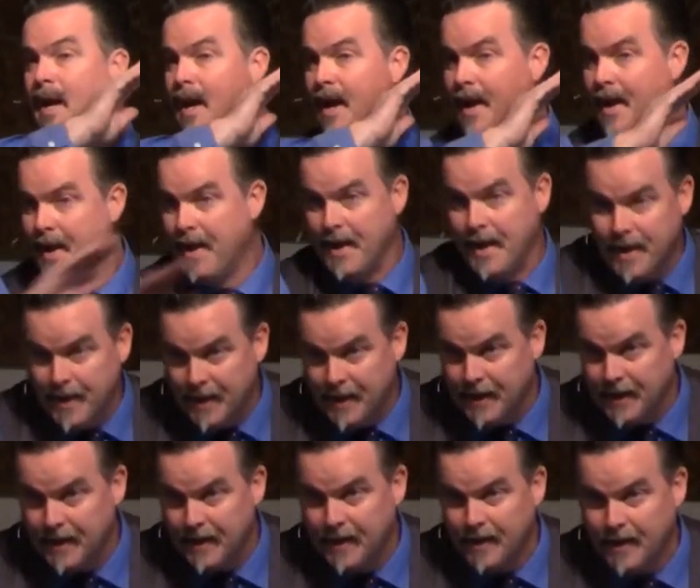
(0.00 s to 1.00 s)

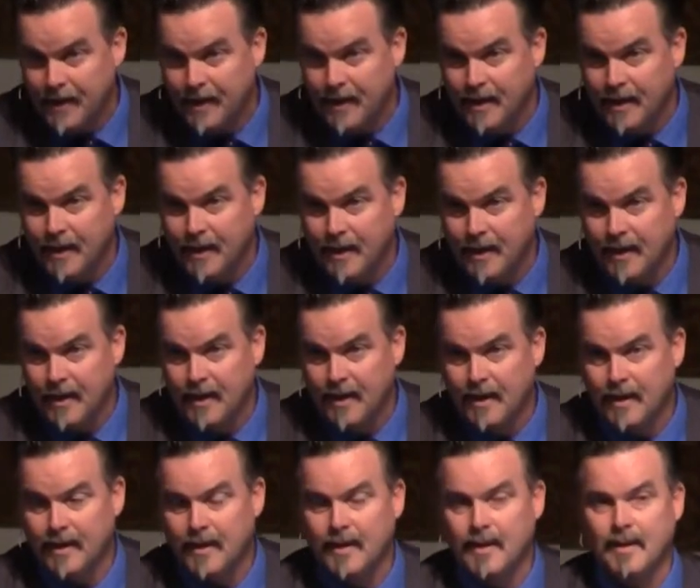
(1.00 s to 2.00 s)
Nobody speaks.